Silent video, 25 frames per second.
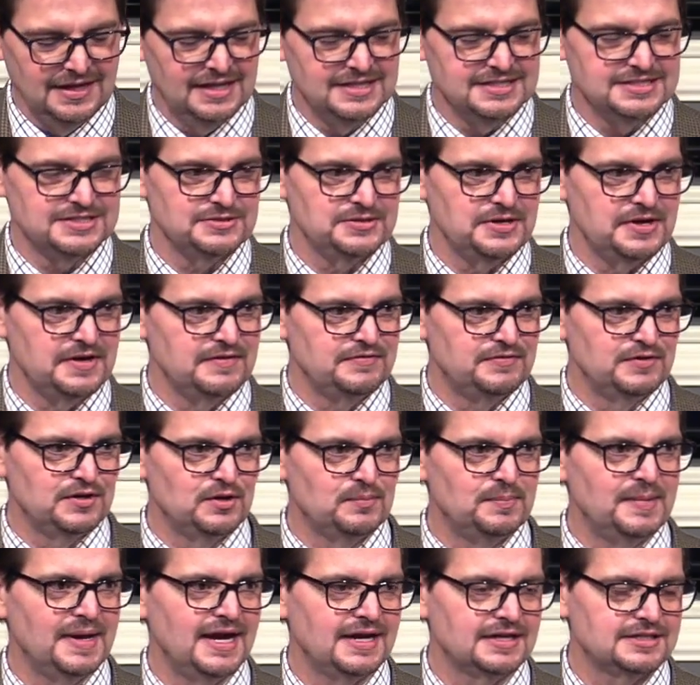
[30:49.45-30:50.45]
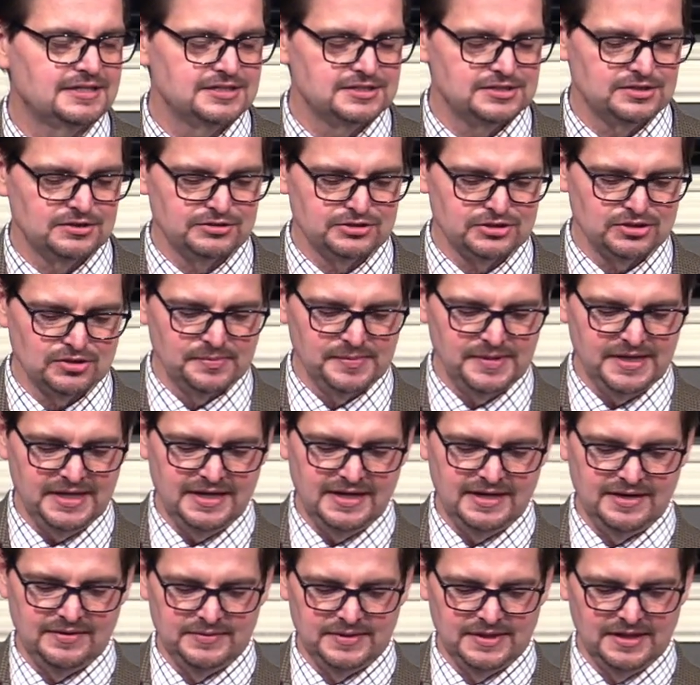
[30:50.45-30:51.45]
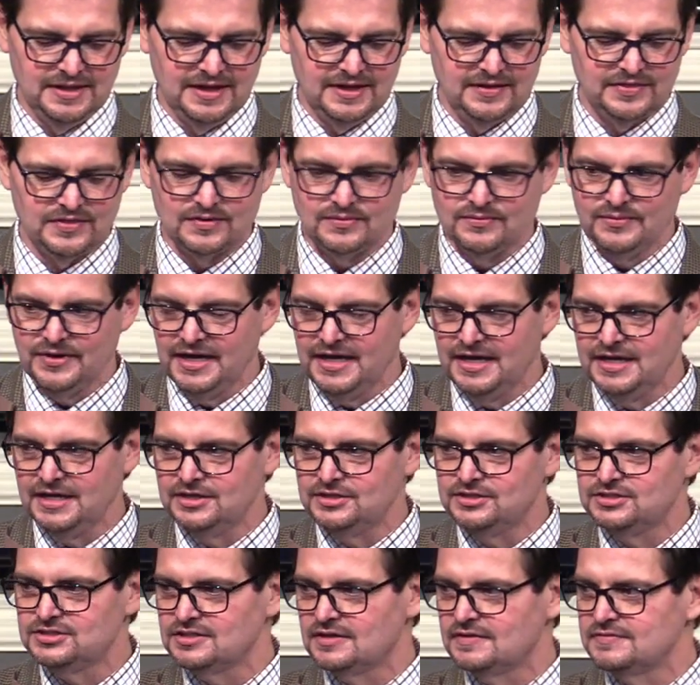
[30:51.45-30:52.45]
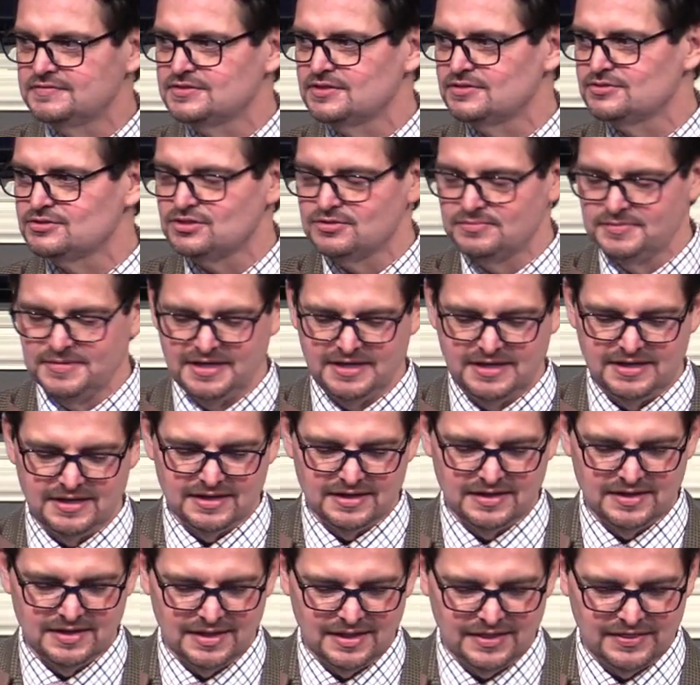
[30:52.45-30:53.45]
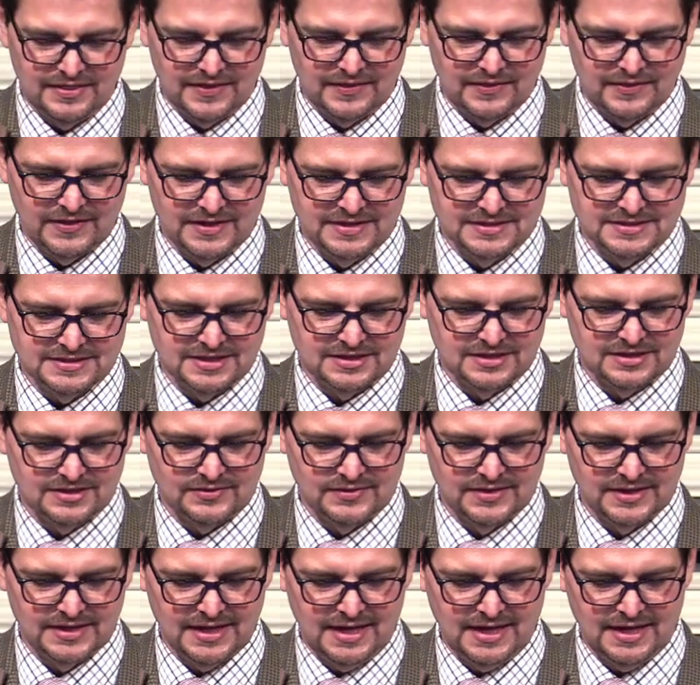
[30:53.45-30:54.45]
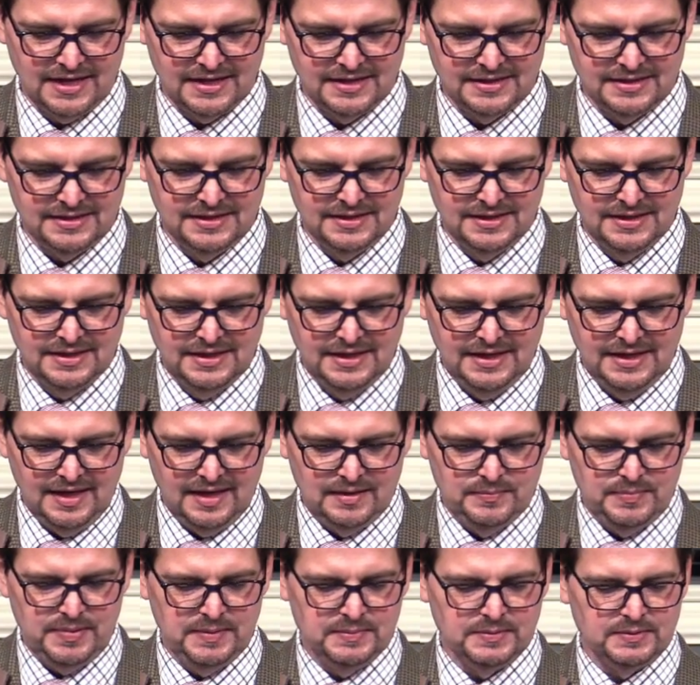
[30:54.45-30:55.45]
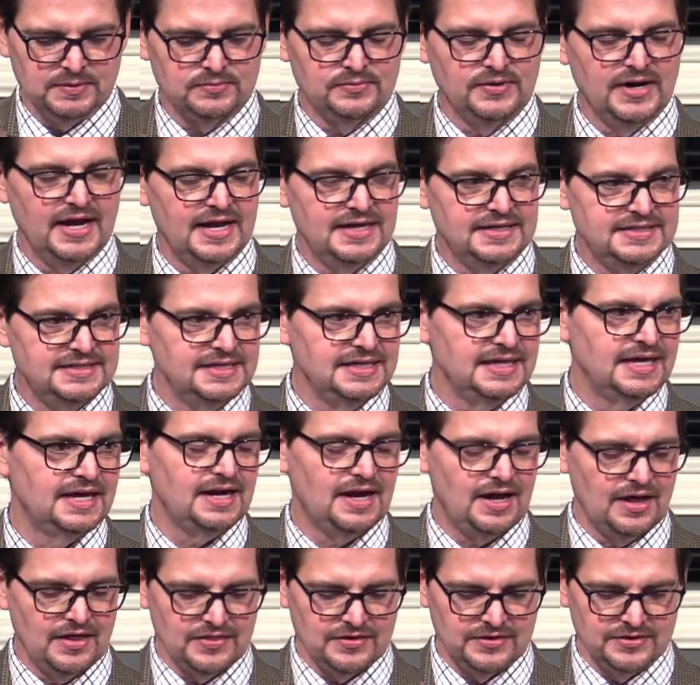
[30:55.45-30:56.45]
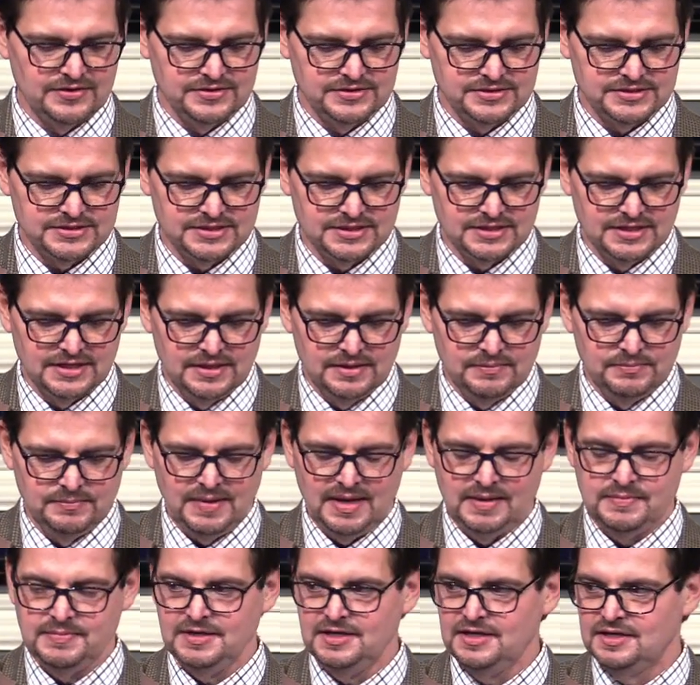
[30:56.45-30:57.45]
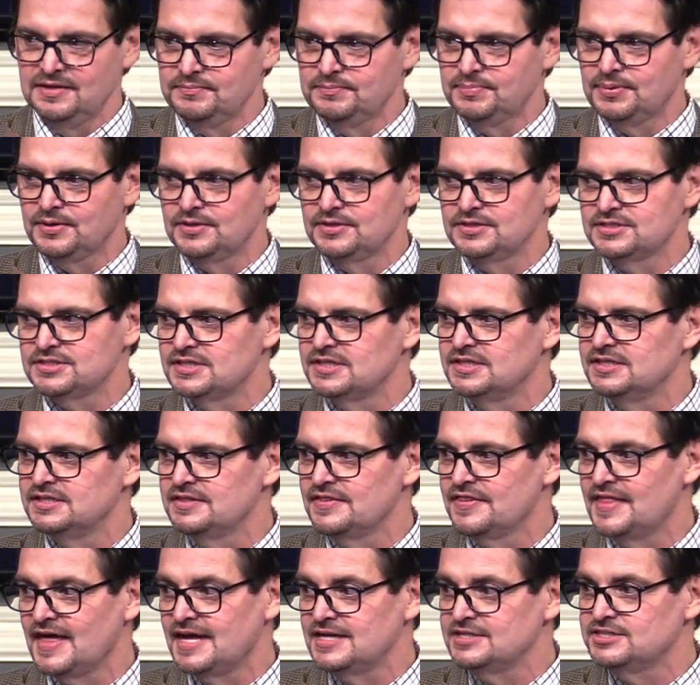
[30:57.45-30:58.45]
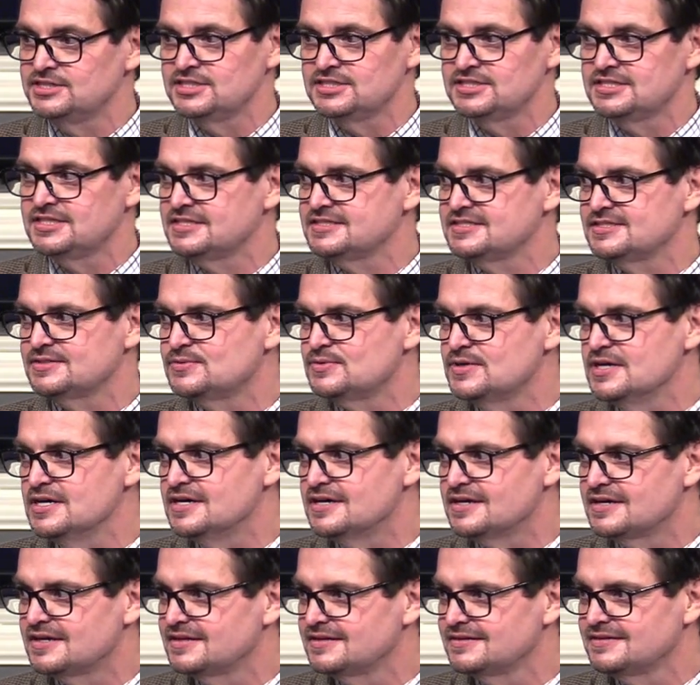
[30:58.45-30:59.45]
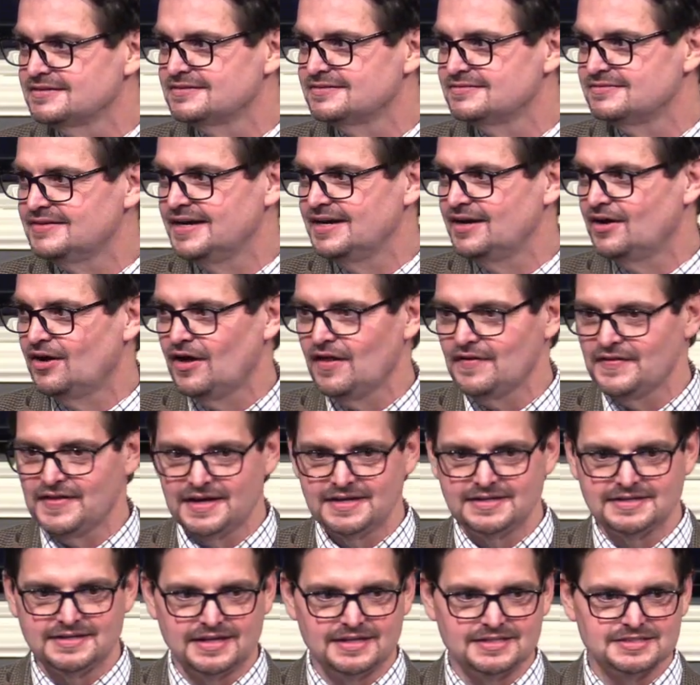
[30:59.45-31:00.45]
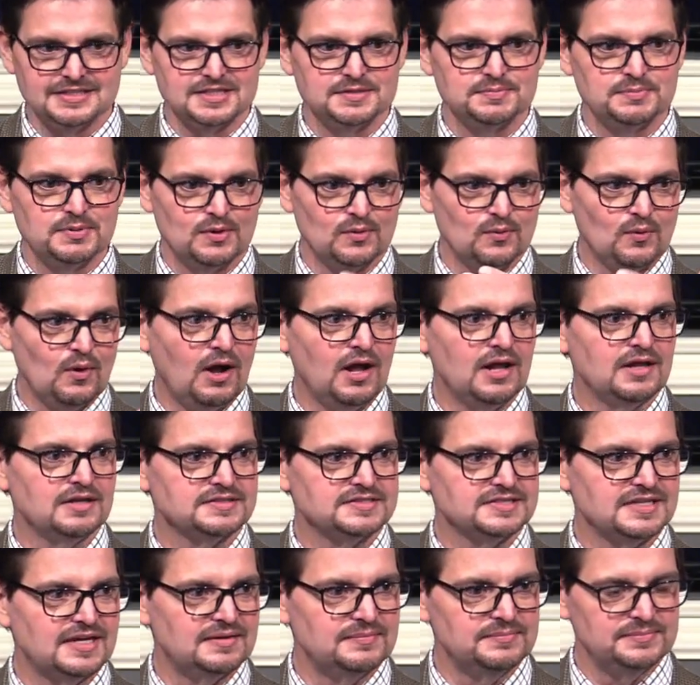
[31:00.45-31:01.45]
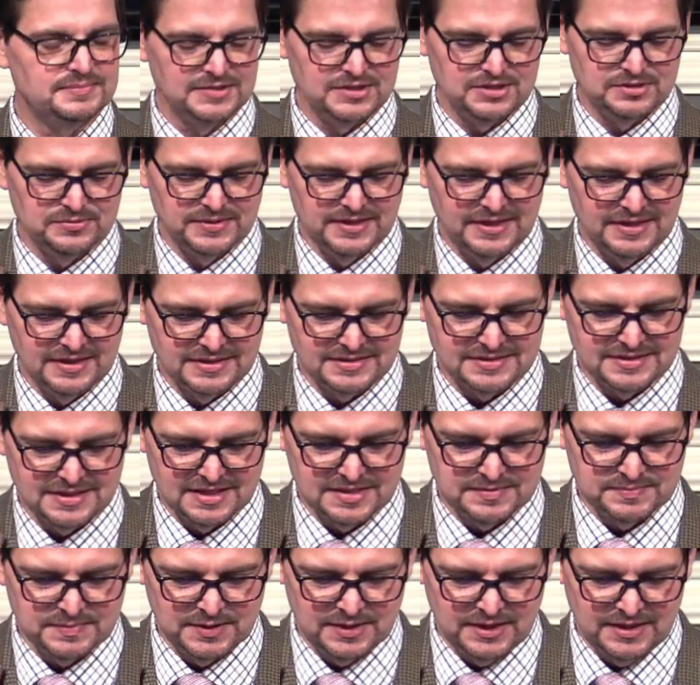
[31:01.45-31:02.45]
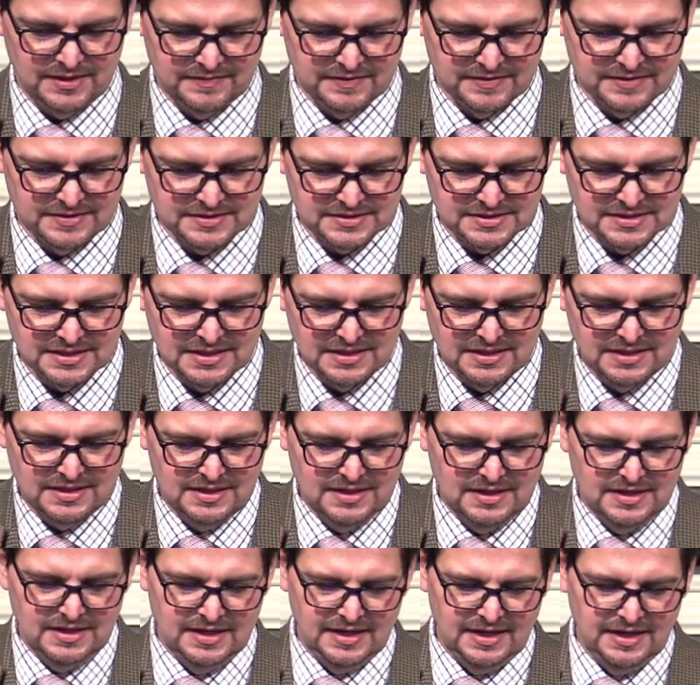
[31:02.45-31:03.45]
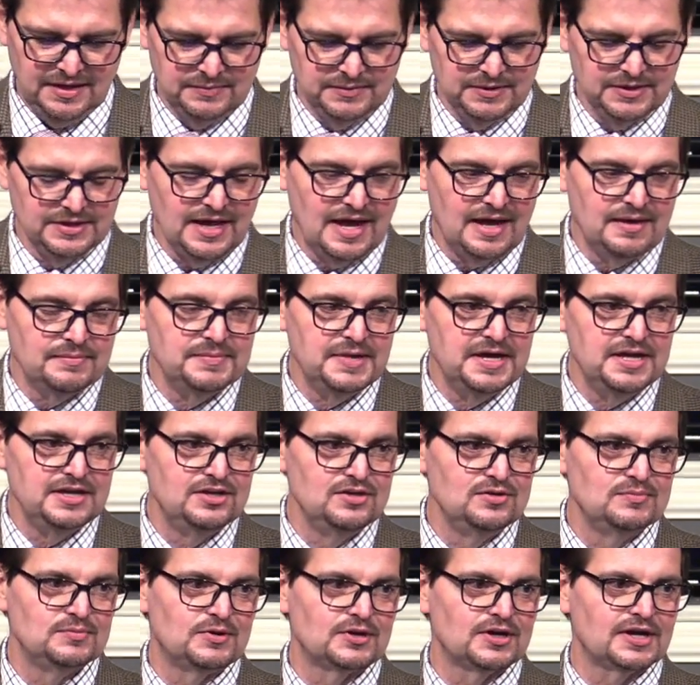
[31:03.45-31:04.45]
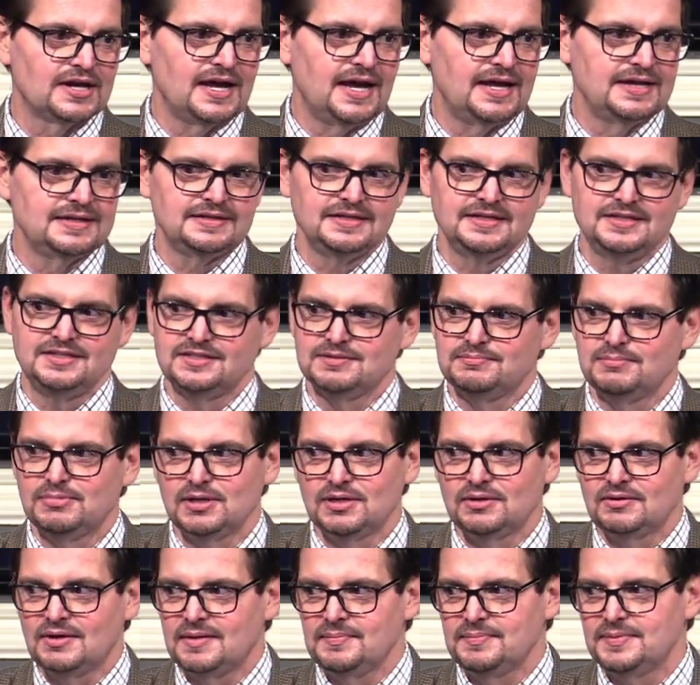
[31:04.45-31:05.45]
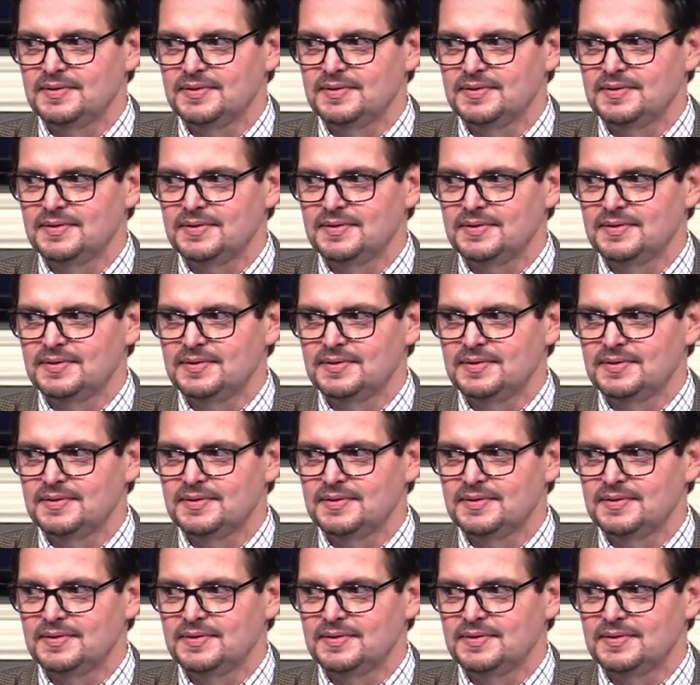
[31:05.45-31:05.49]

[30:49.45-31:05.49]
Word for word: And so if we go back to social media and we look at the rage of social media and the things that are going on and people ranting at others, maybe in person, that just doesn't work, right? All that does is put walls up between us as believers. It will not make you more godly to blow